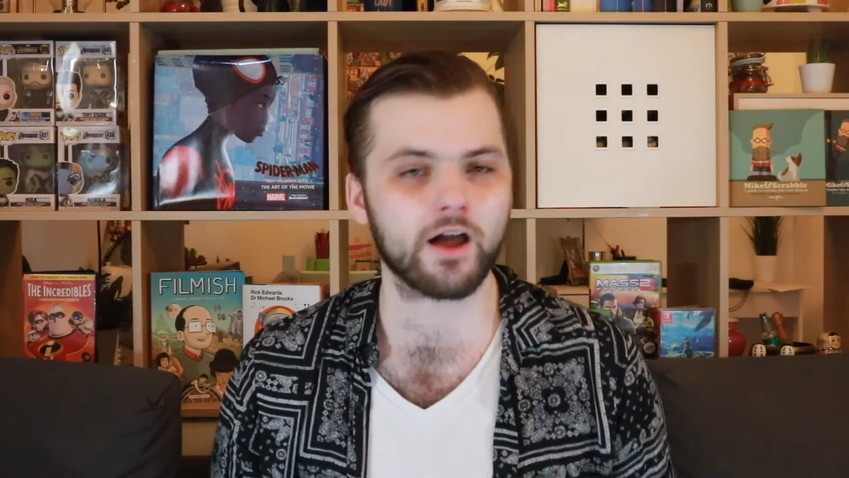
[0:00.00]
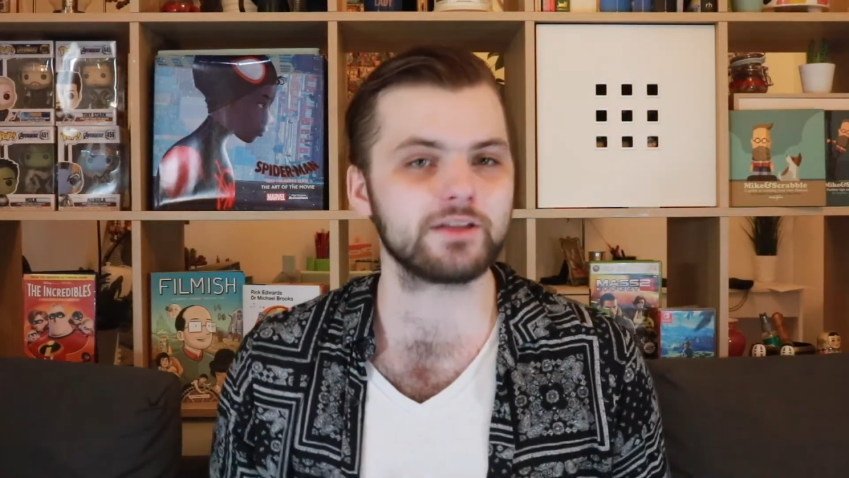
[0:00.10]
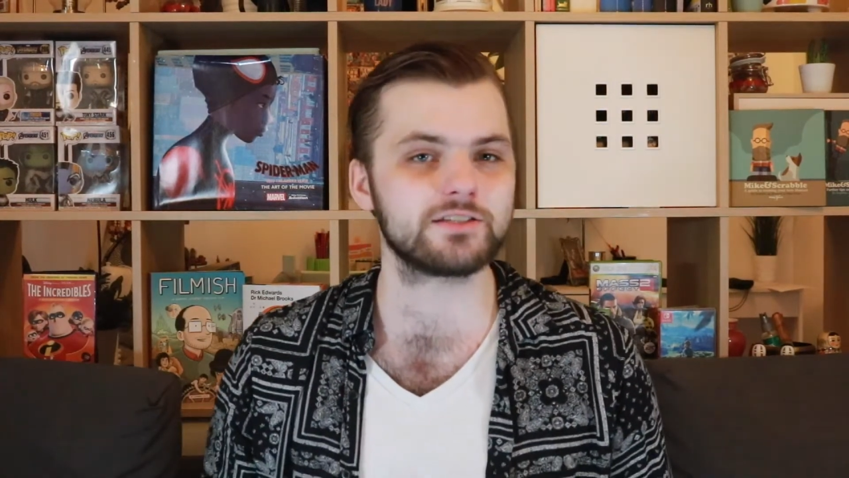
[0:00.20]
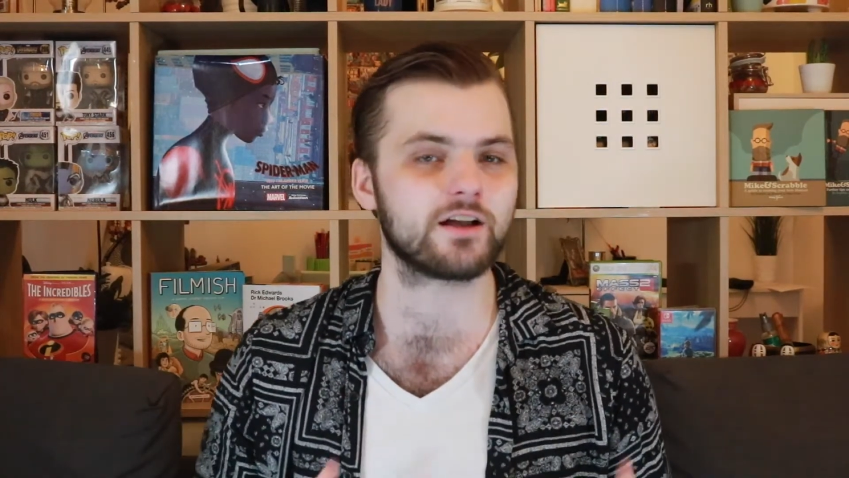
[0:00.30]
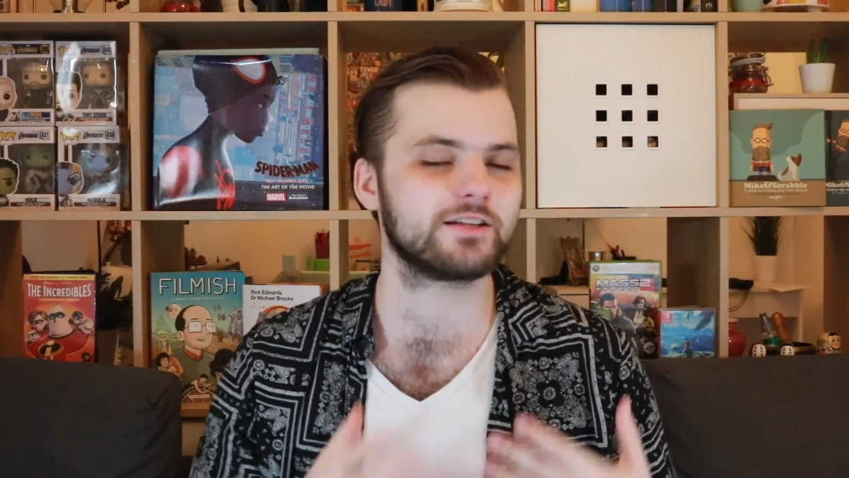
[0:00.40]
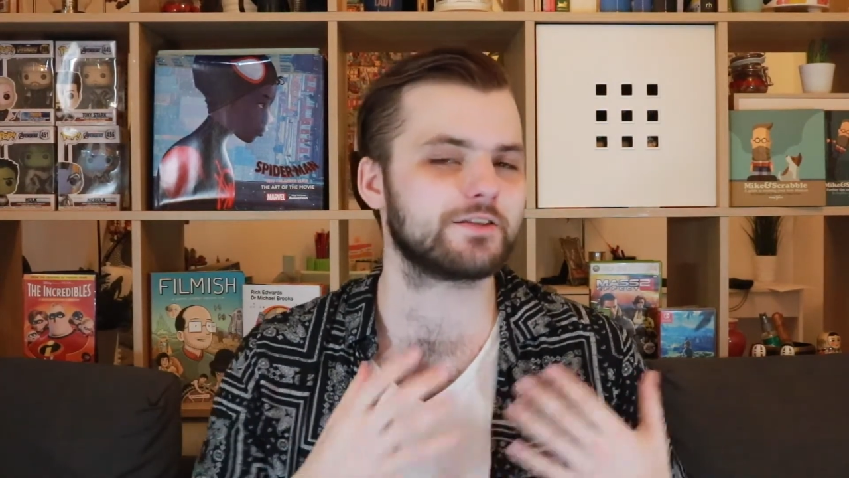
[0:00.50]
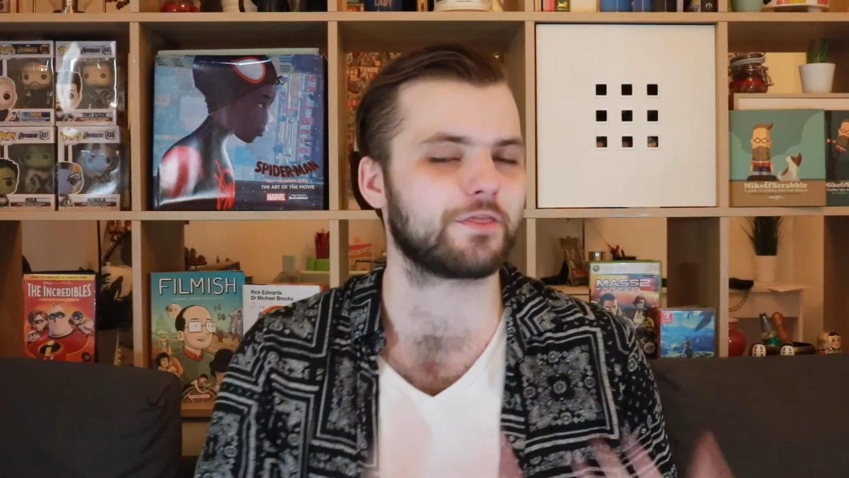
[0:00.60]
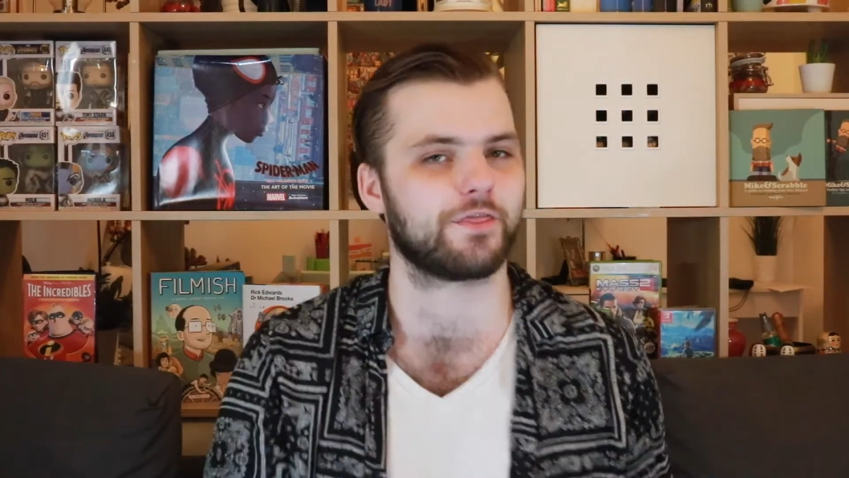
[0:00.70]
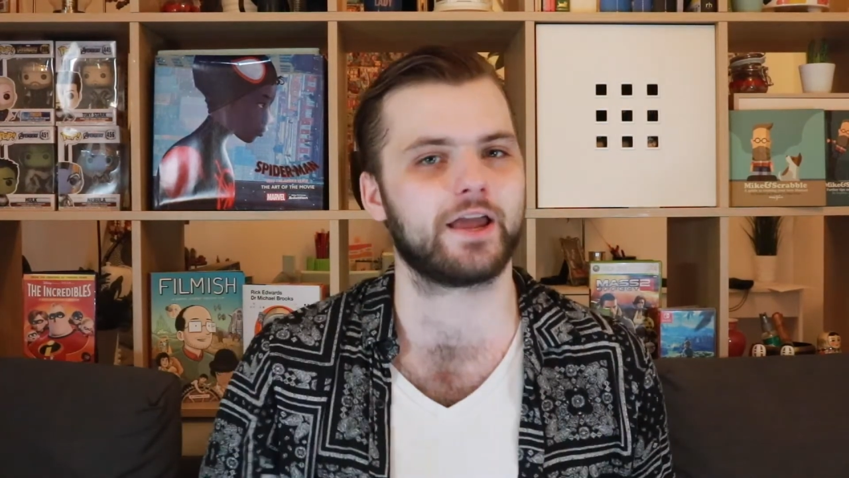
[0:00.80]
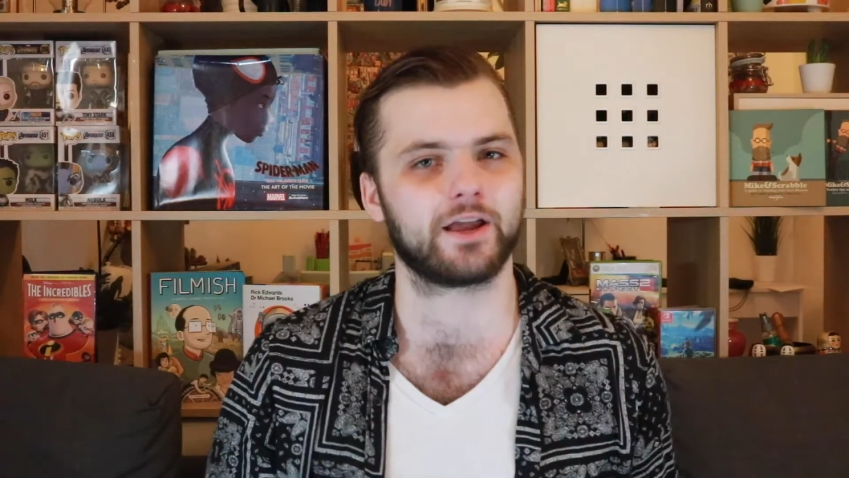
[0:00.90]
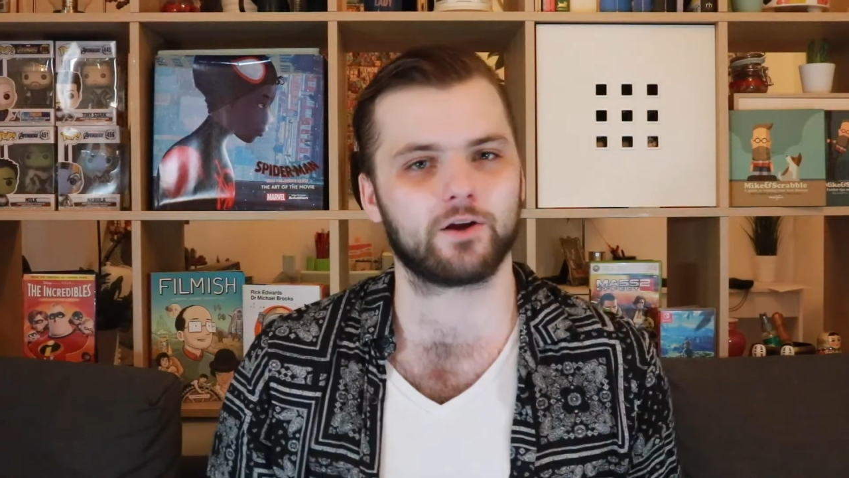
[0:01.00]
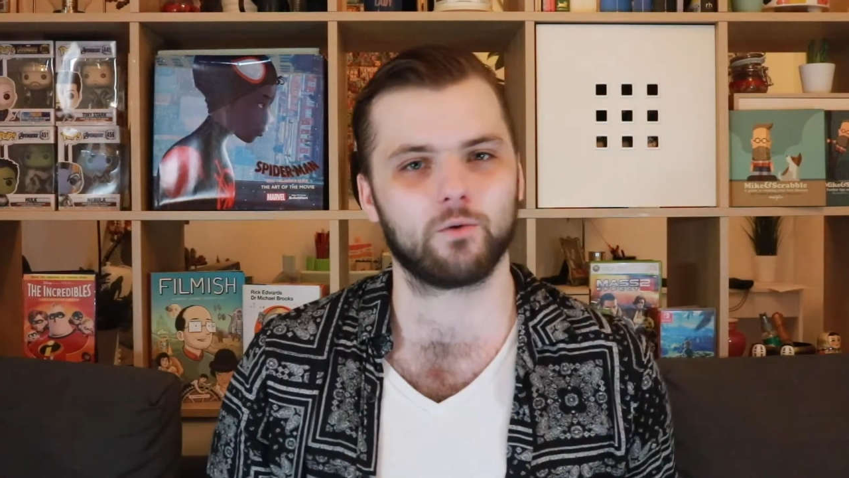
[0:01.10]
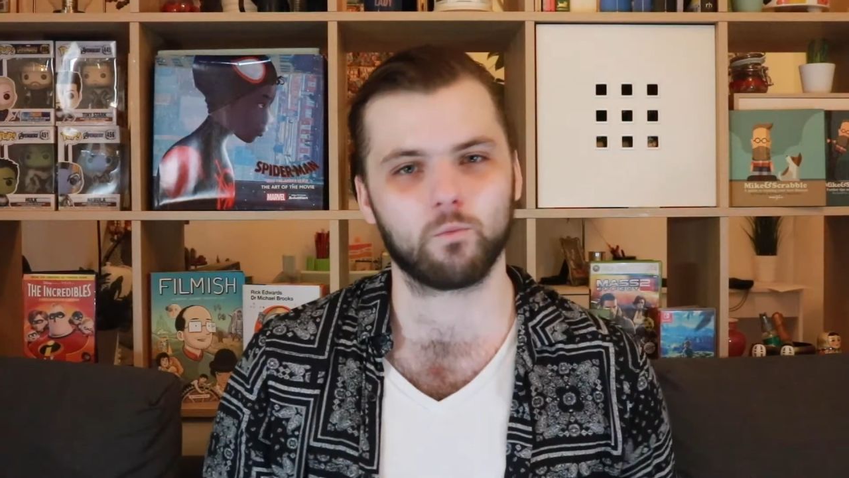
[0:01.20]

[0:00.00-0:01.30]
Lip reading: I started to think,